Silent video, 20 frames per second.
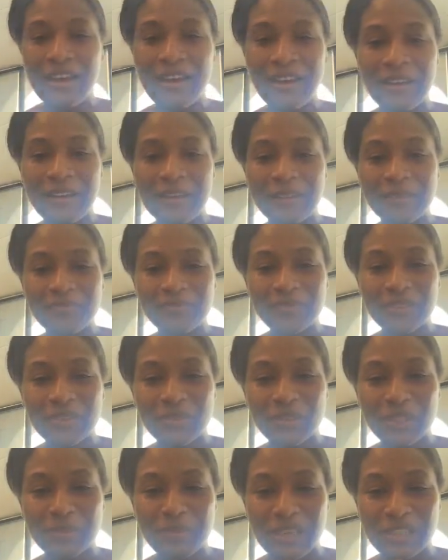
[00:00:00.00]
um,
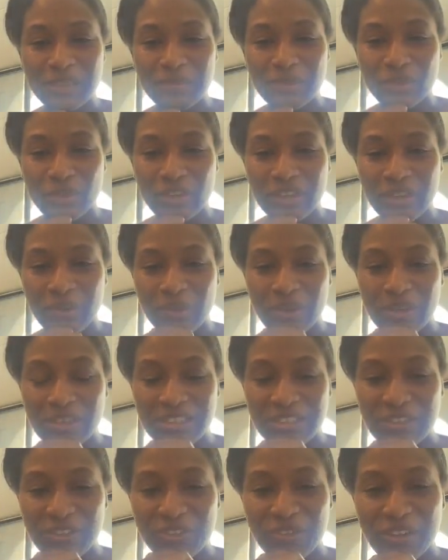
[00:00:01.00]
responsible drinking
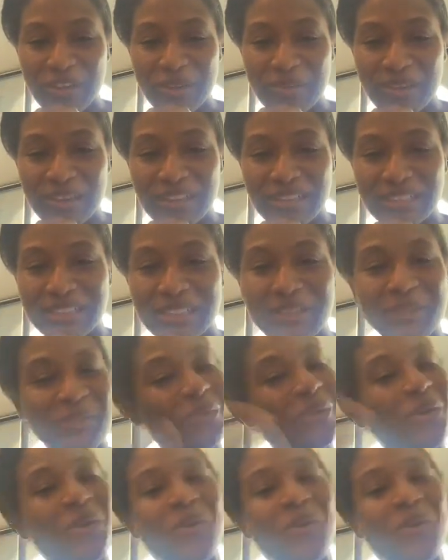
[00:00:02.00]
runs in the family, I see.